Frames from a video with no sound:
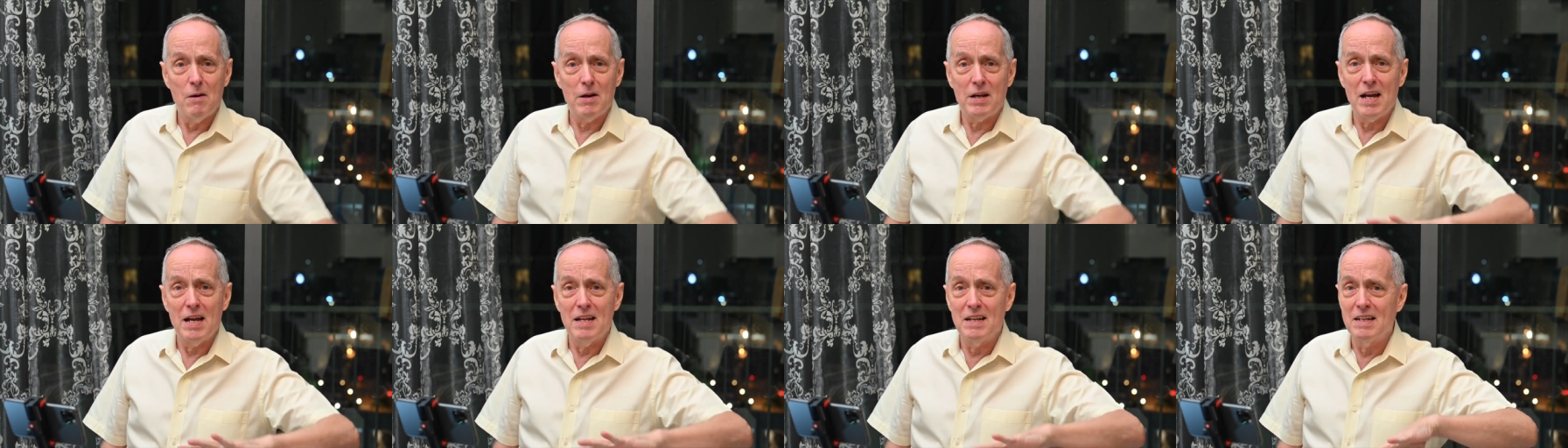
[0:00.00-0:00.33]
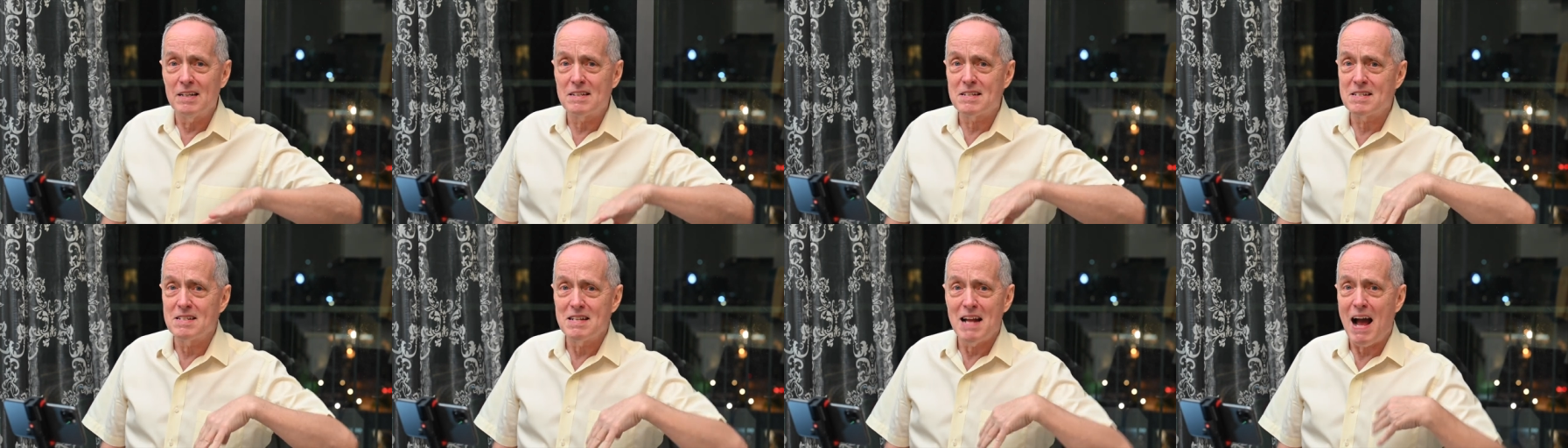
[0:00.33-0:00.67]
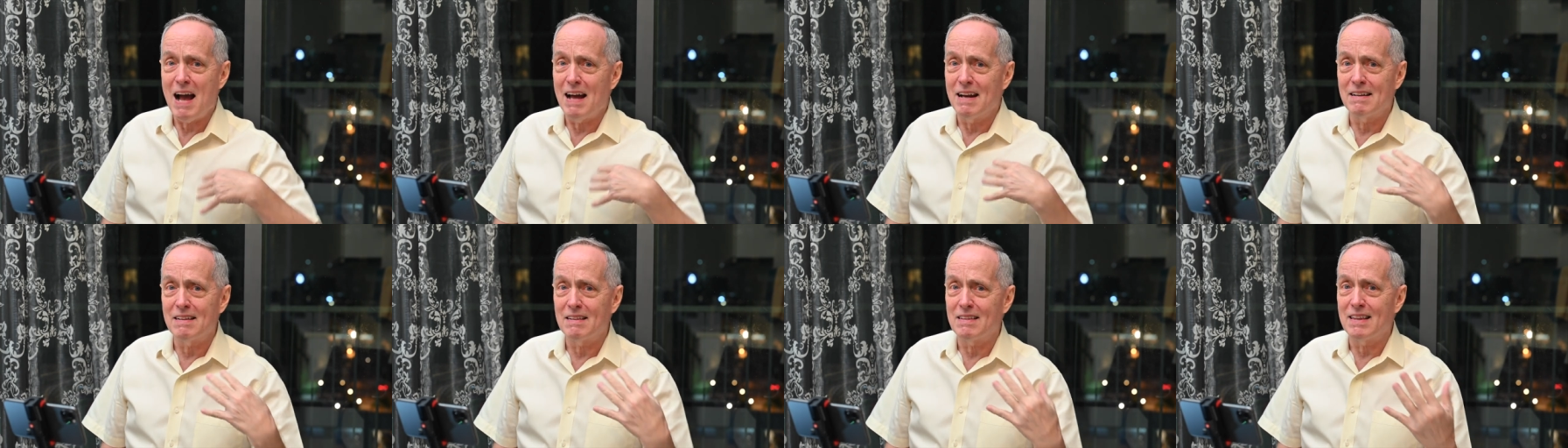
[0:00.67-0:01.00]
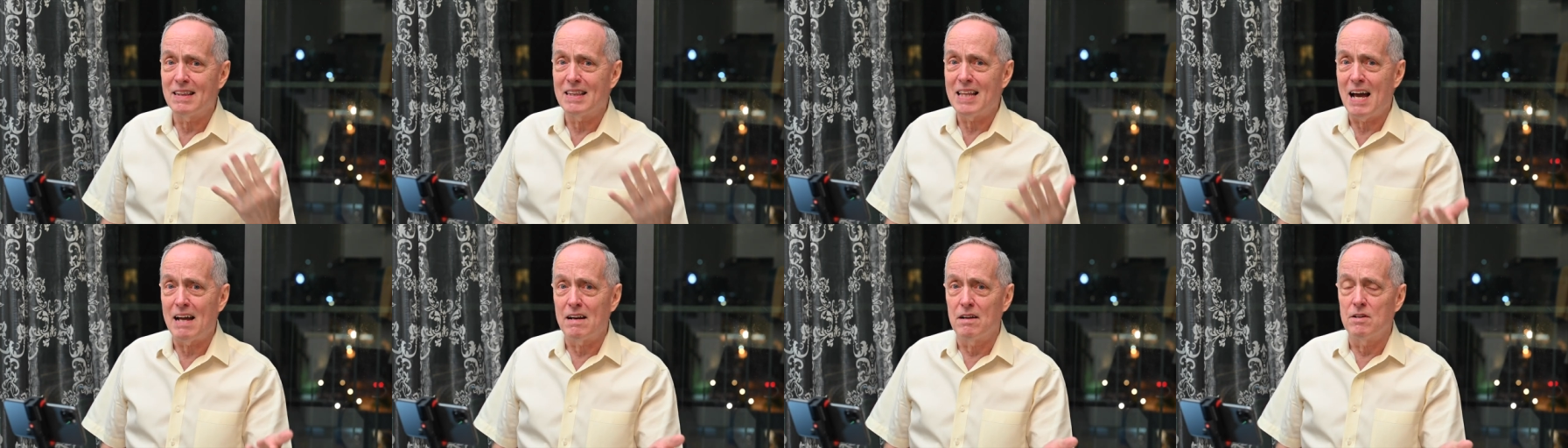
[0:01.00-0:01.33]
Now again, it's not
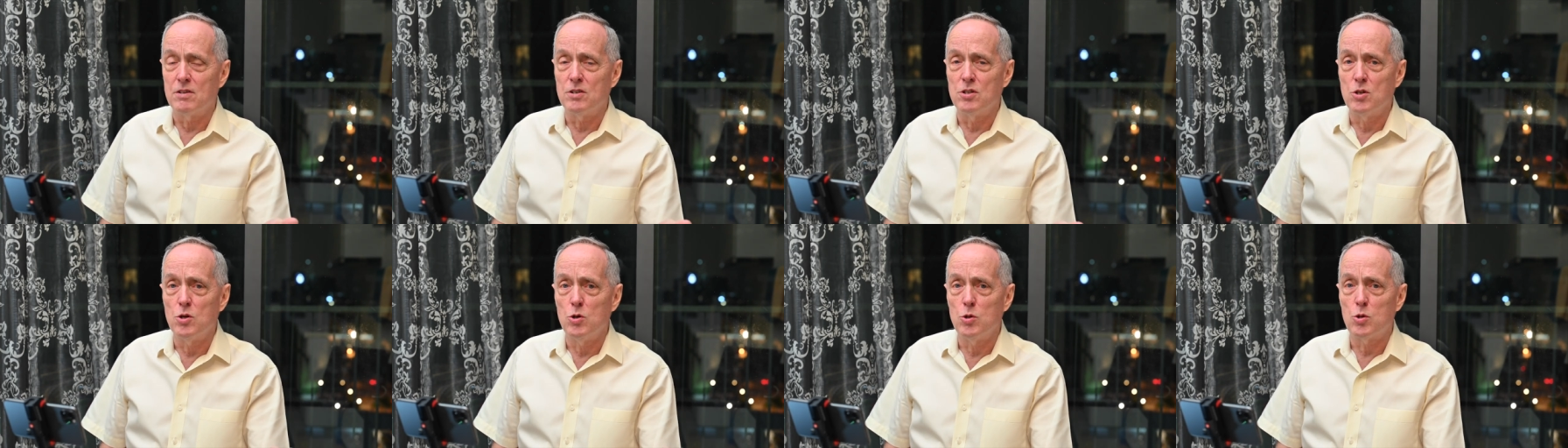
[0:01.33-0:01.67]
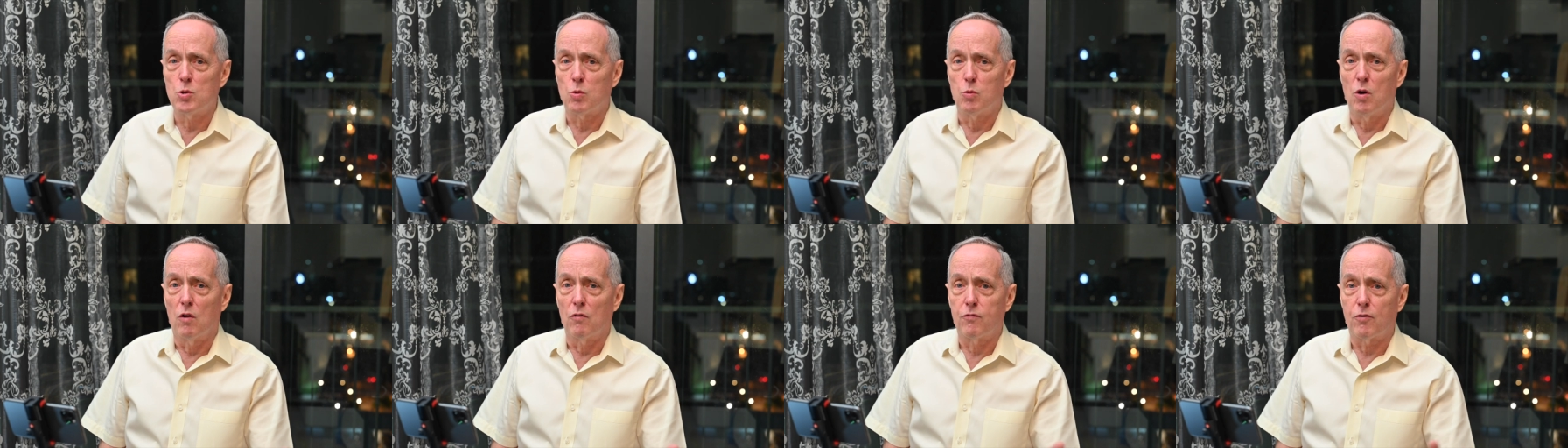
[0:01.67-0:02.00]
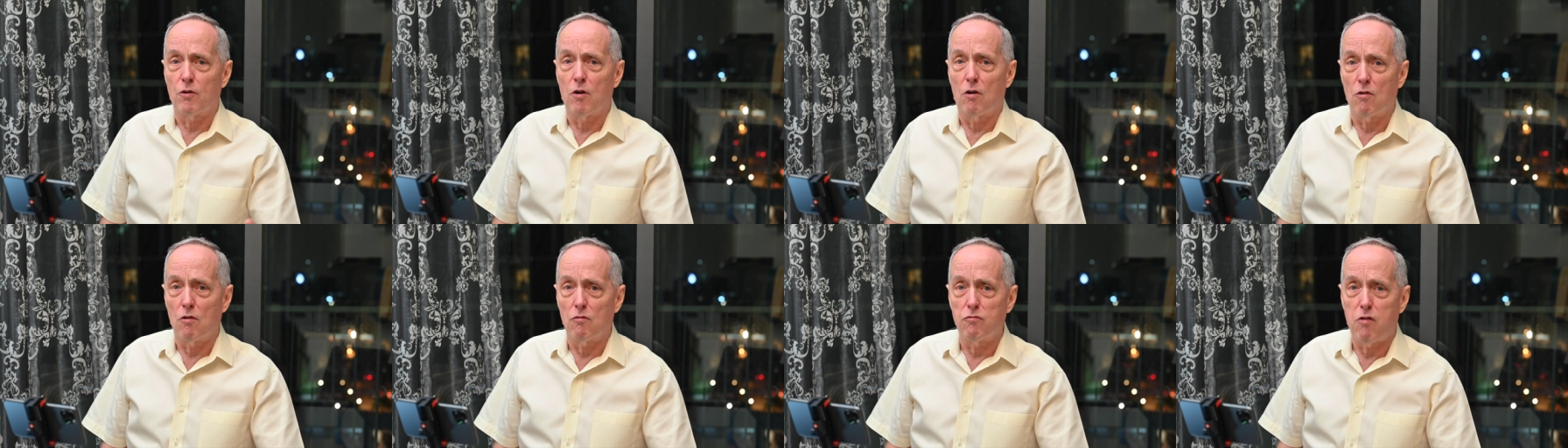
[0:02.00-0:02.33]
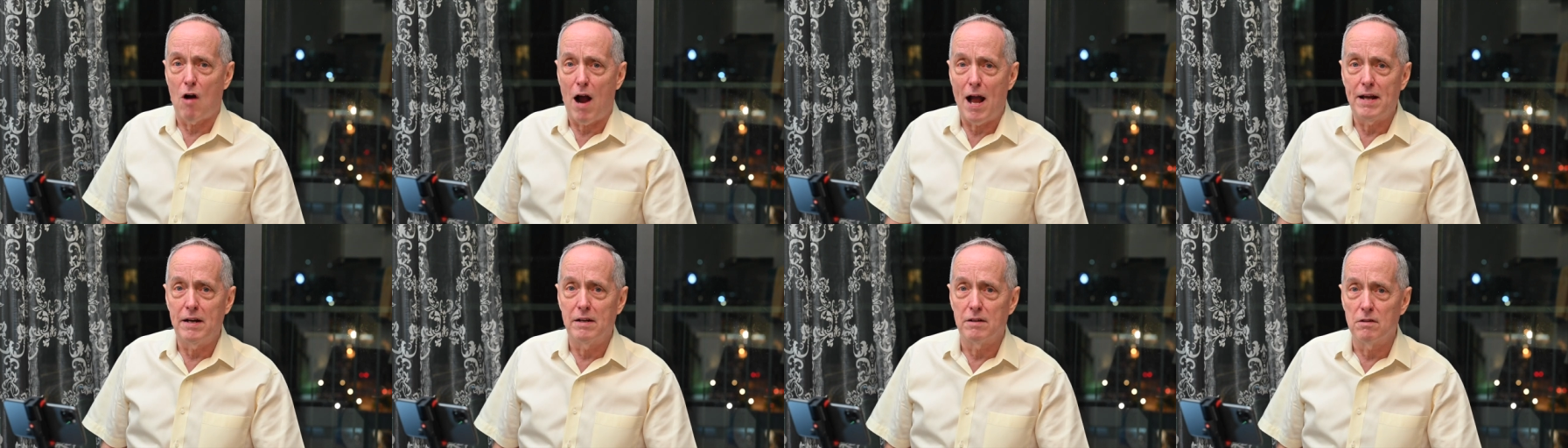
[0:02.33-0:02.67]
that unusual for a
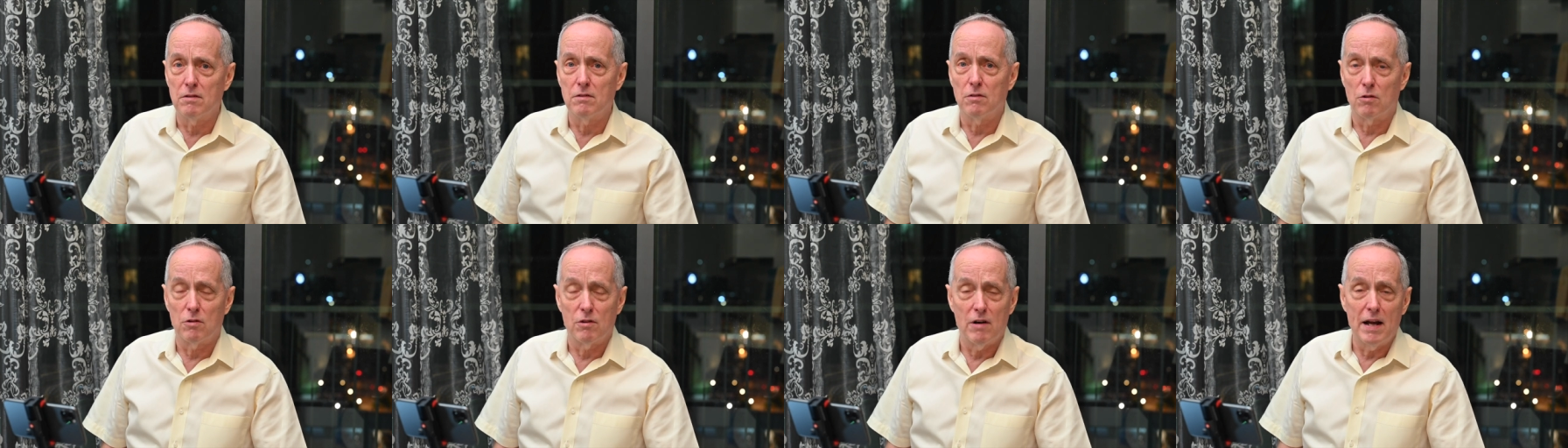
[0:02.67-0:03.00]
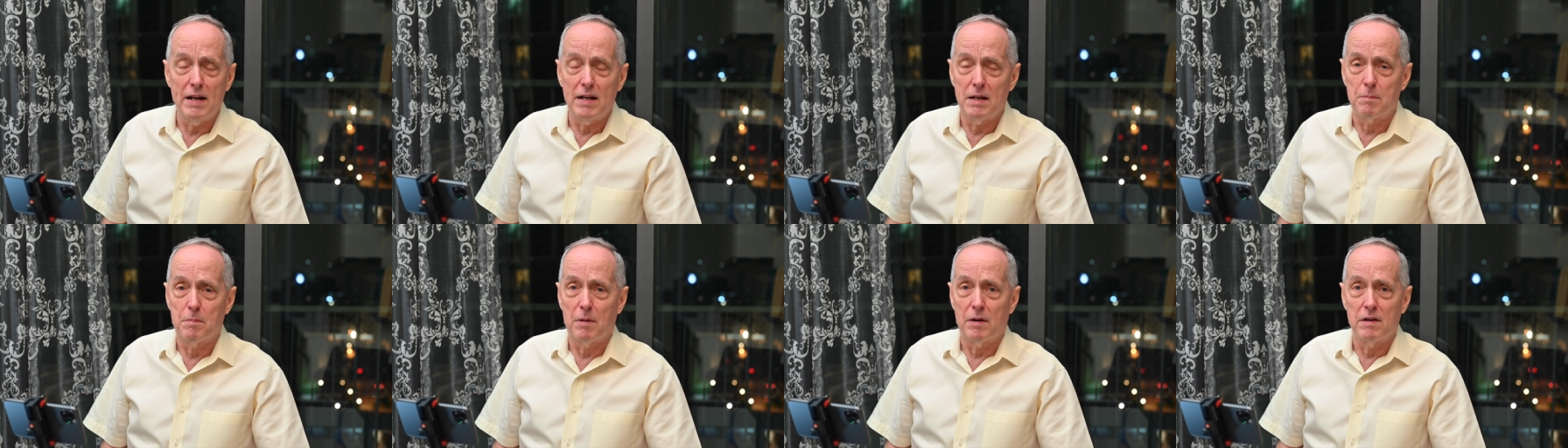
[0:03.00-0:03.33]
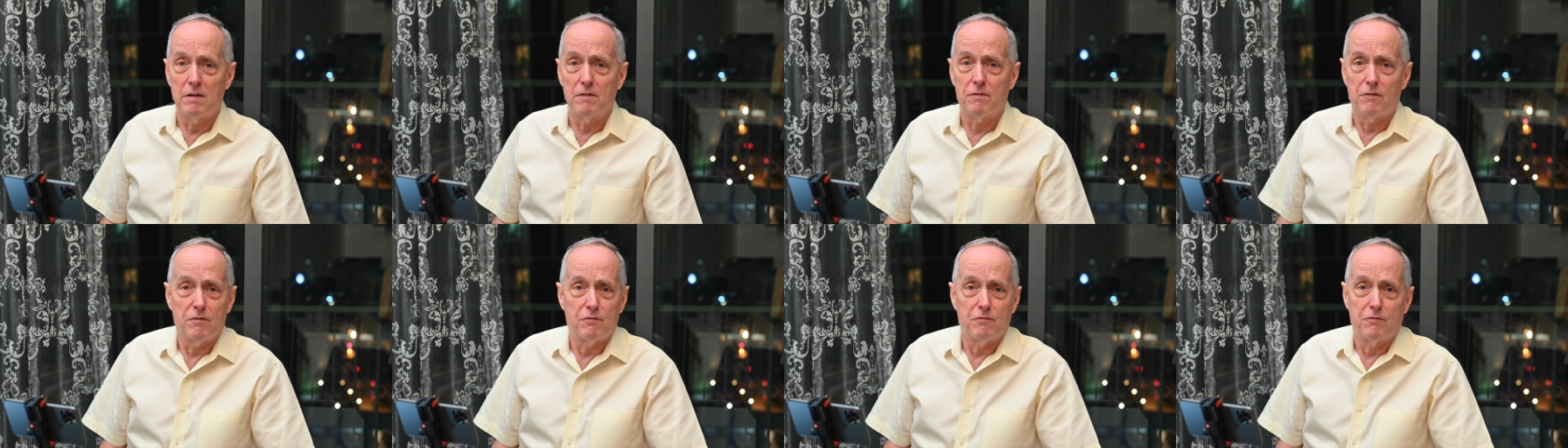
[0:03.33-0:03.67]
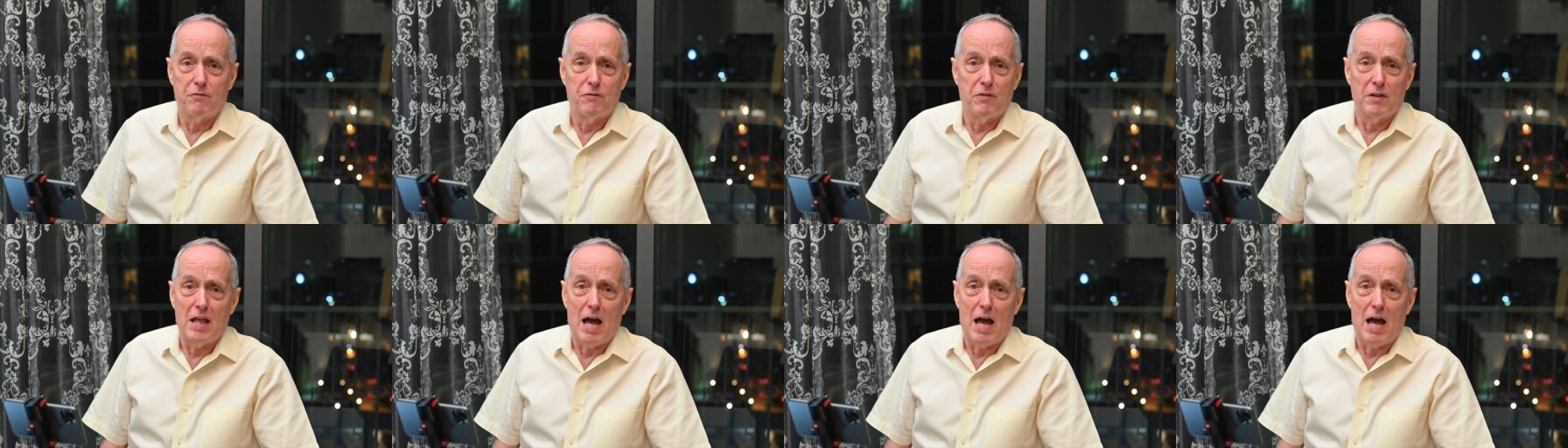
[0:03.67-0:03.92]
writer or anybody